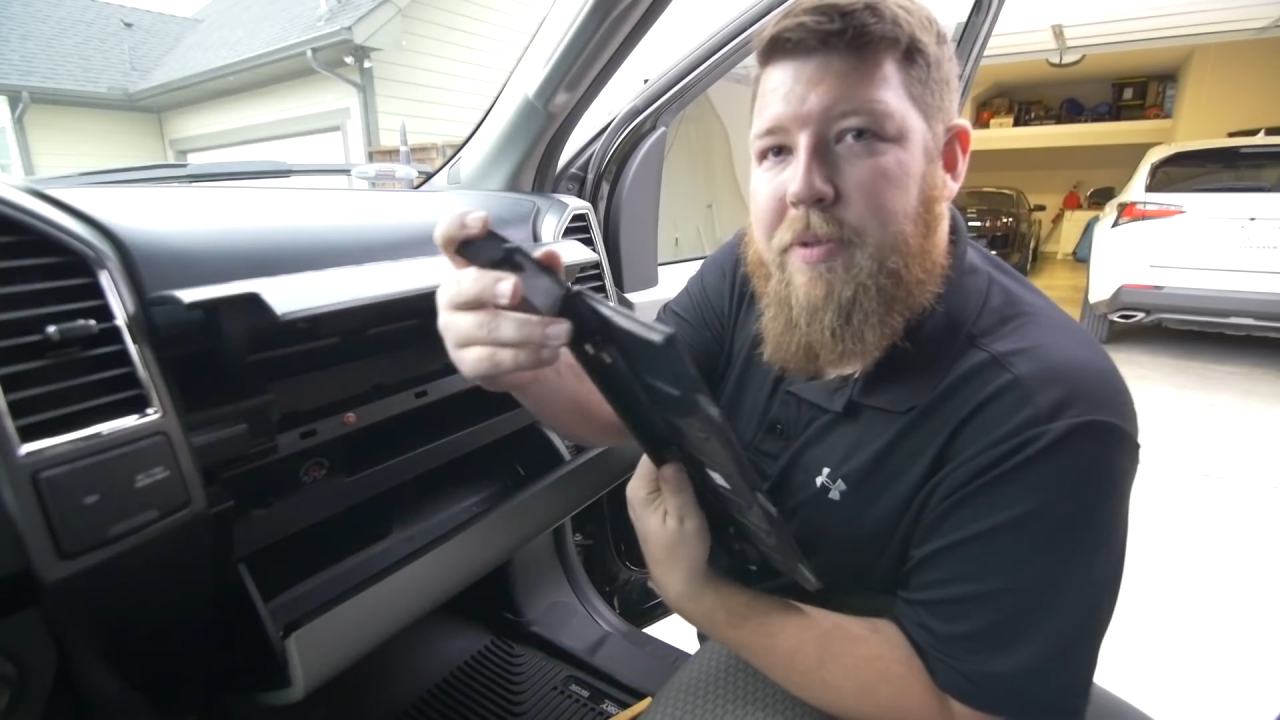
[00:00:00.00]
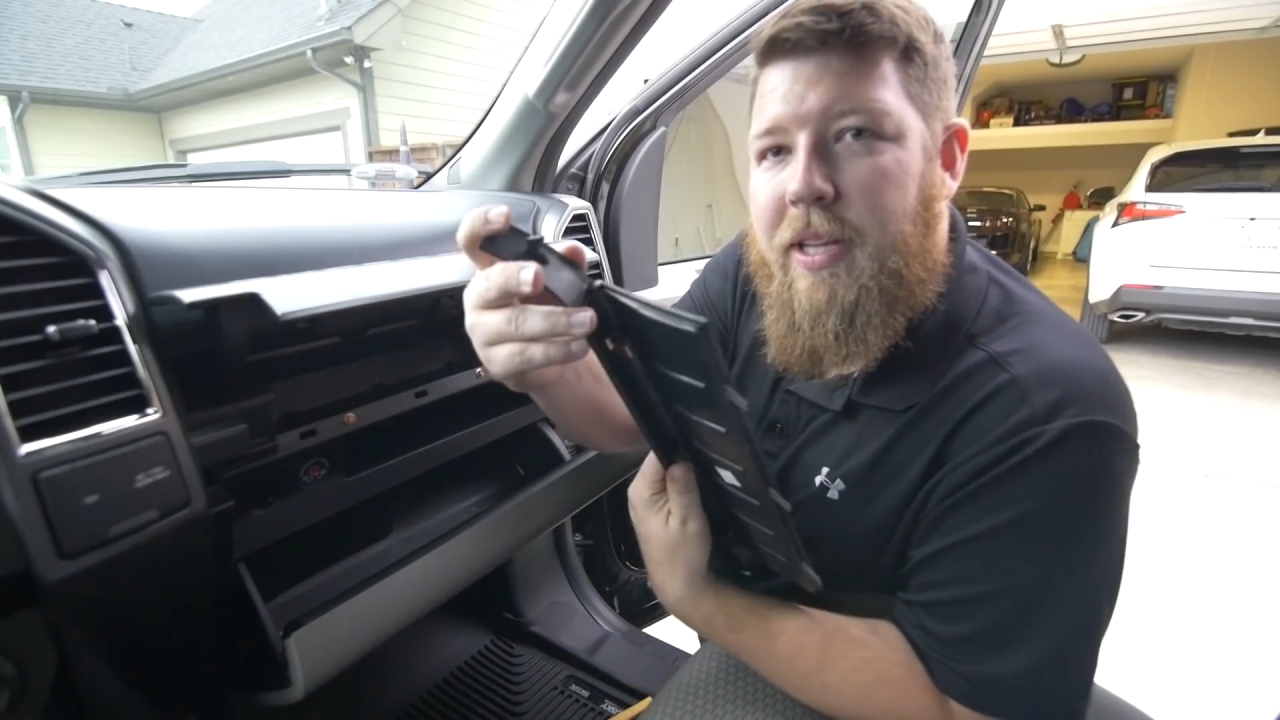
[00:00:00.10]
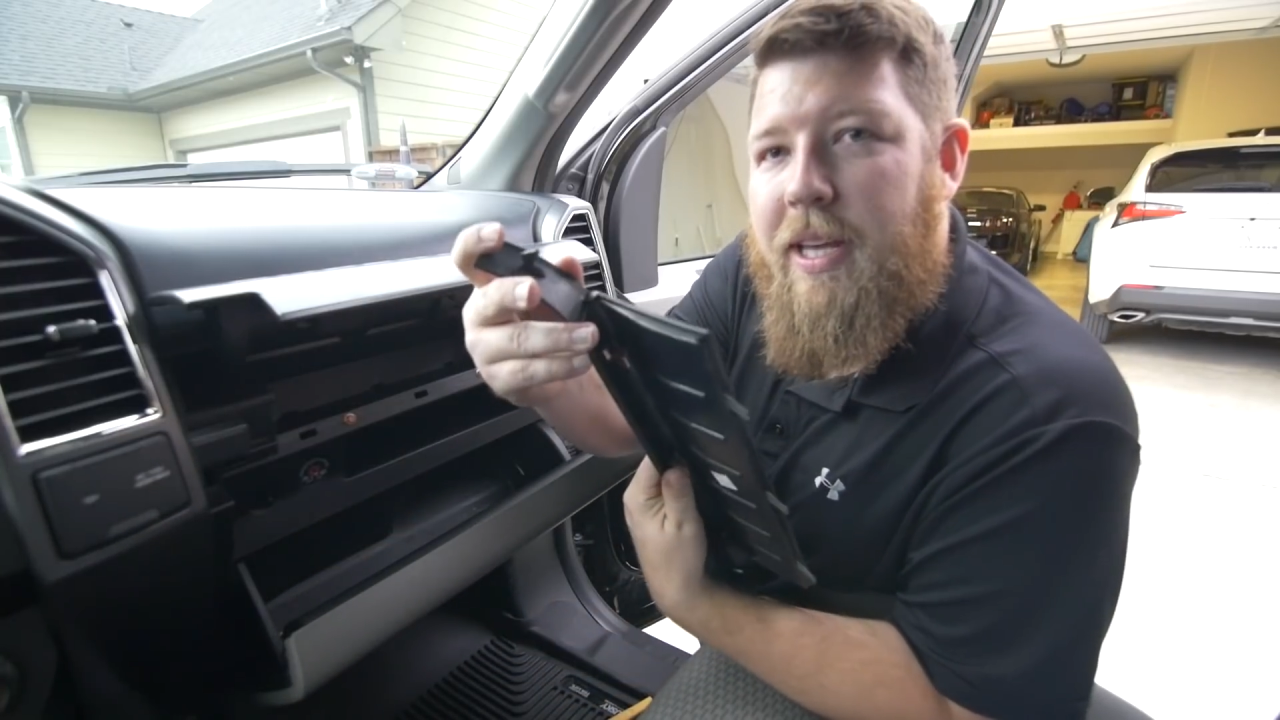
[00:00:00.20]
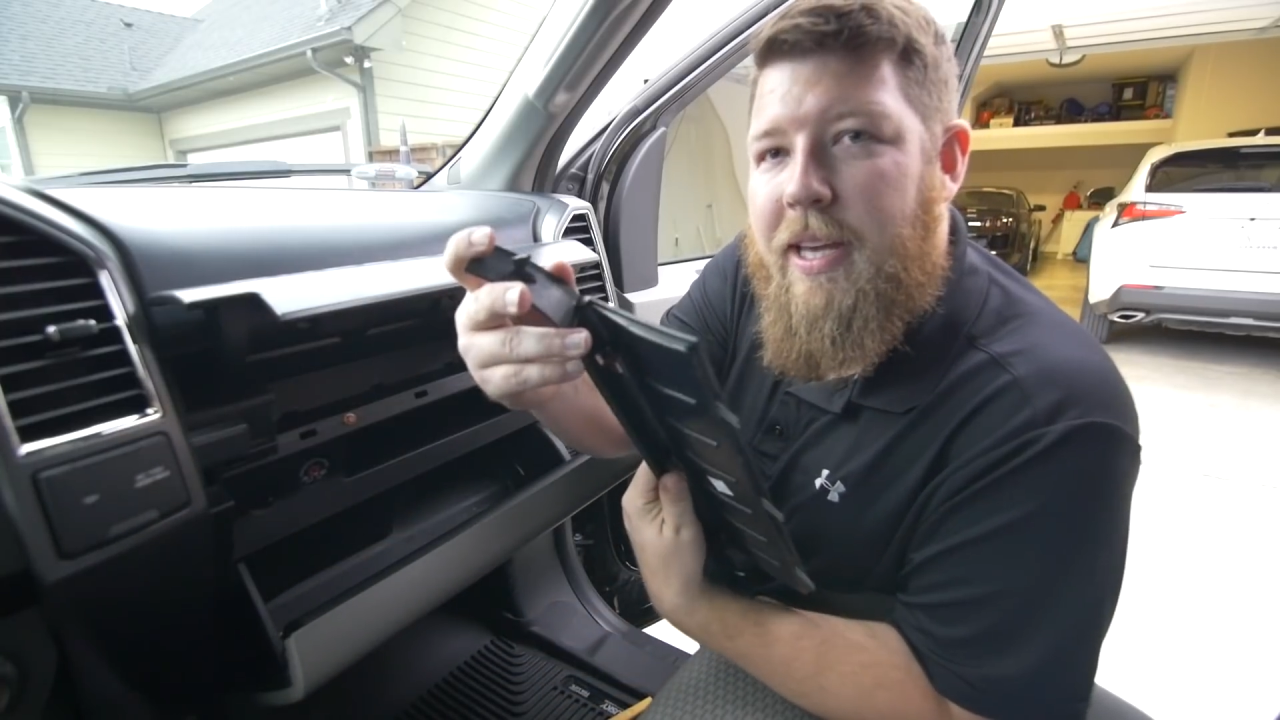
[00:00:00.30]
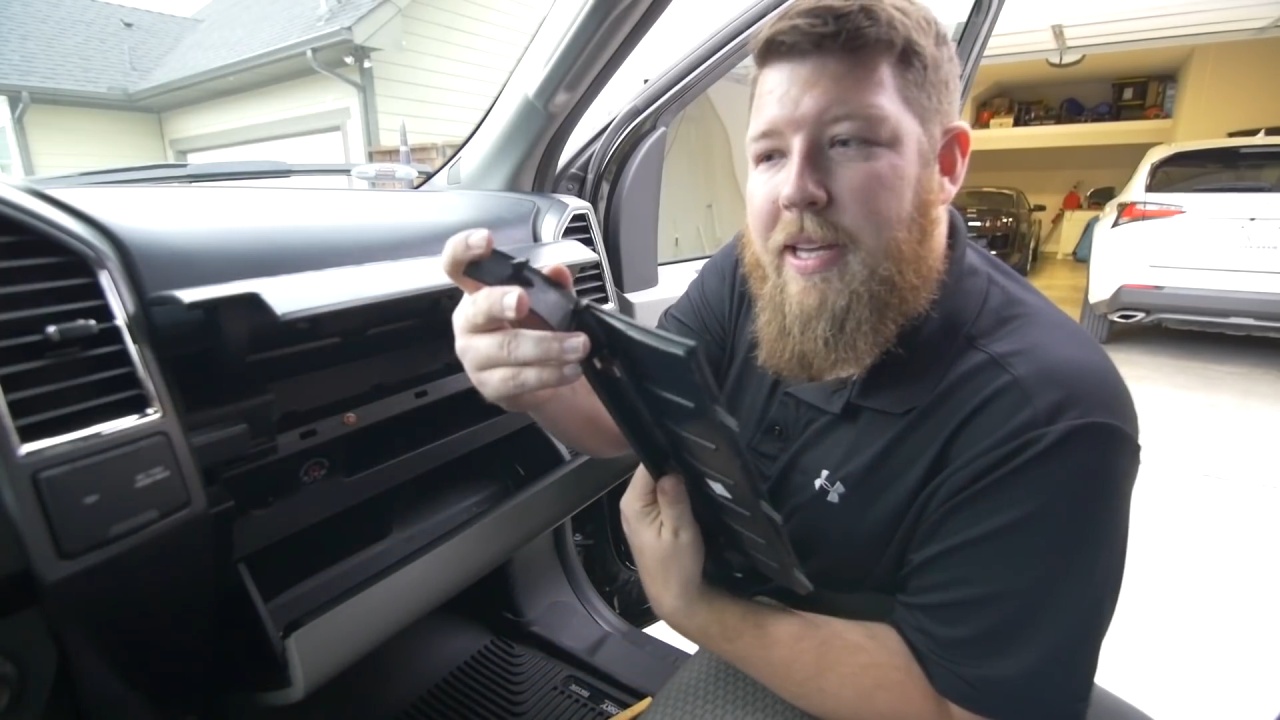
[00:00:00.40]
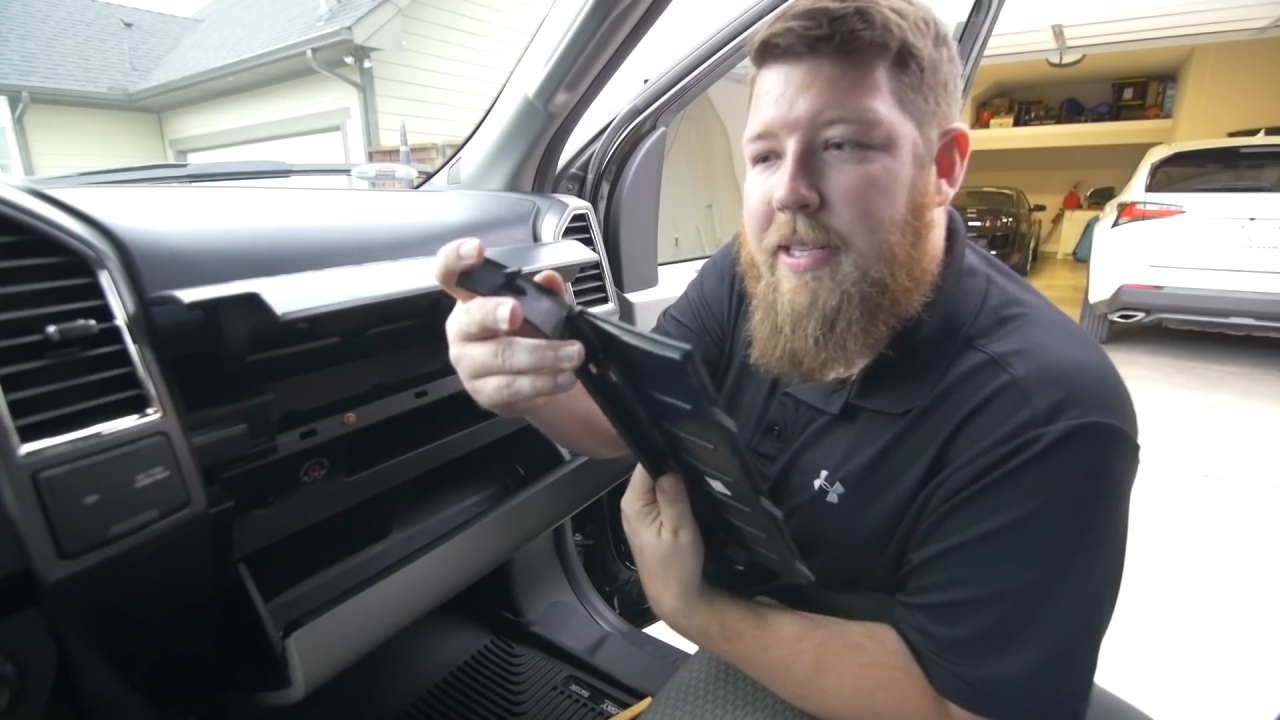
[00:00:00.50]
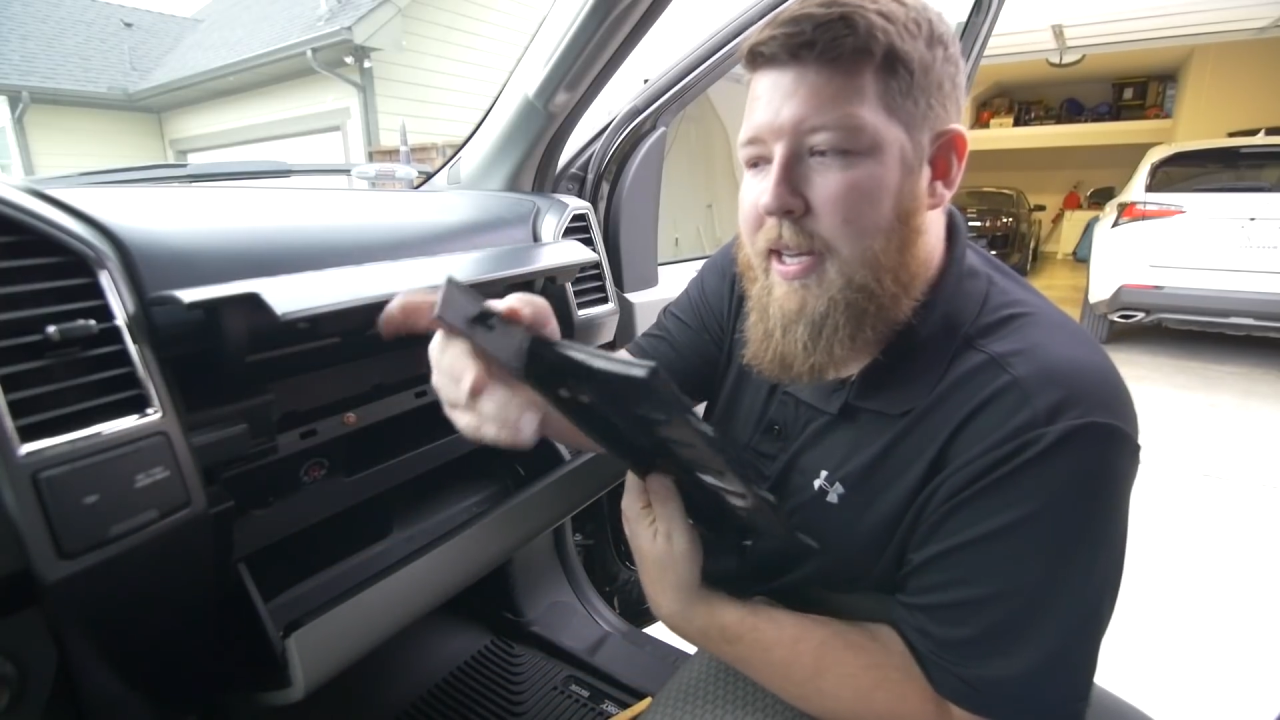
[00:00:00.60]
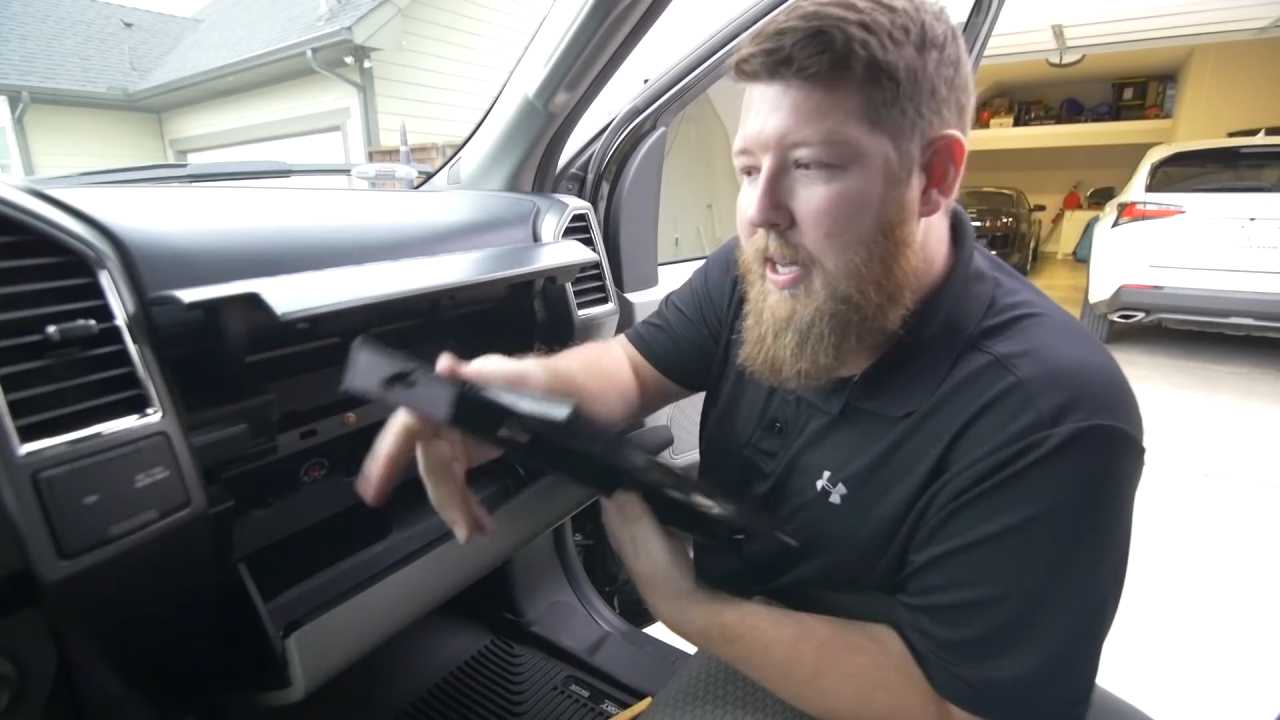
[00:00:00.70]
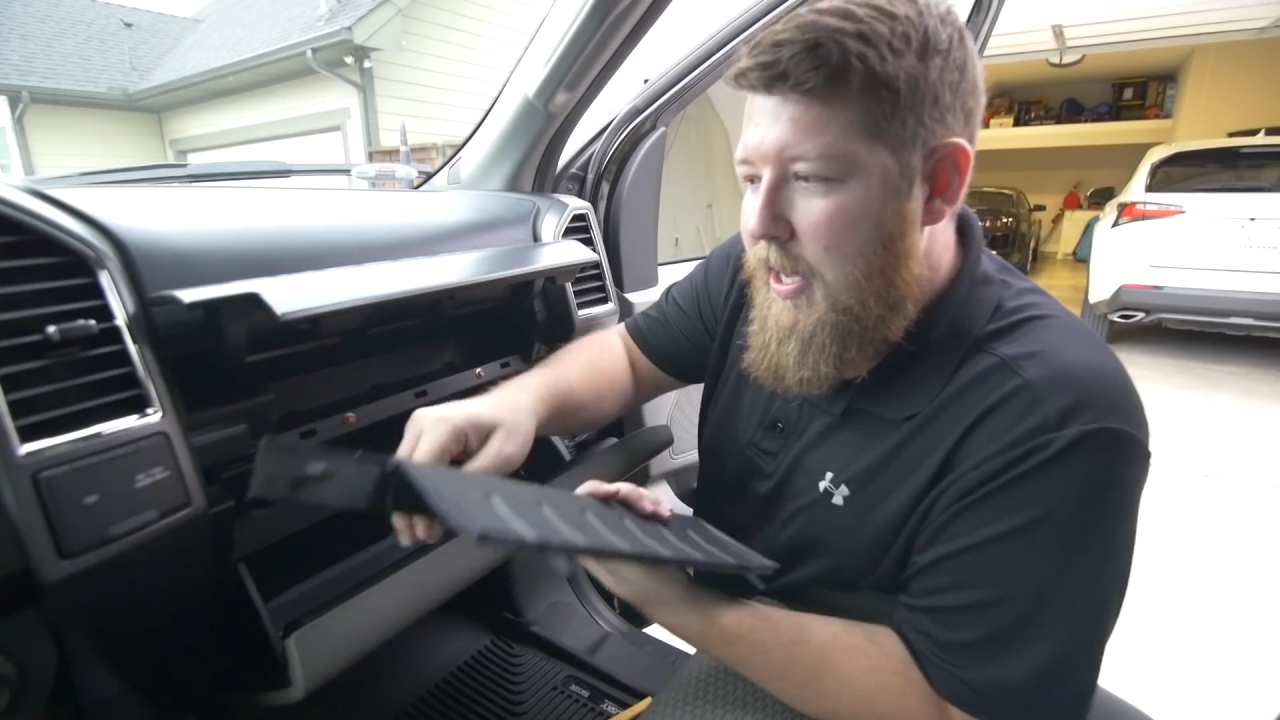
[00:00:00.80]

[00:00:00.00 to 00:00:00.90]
on the end,